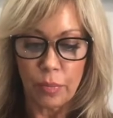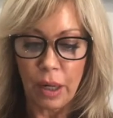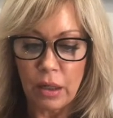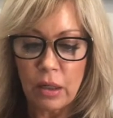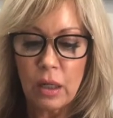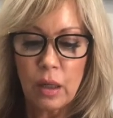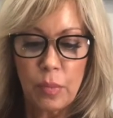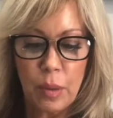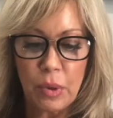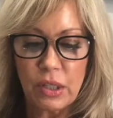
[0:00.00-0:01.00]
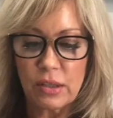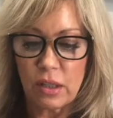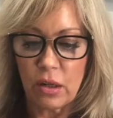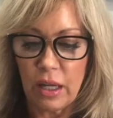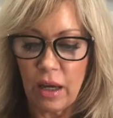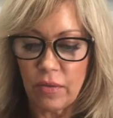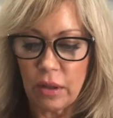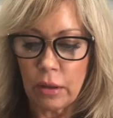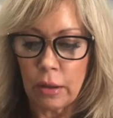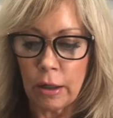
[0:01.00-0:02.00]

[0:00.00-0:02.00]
But people can start having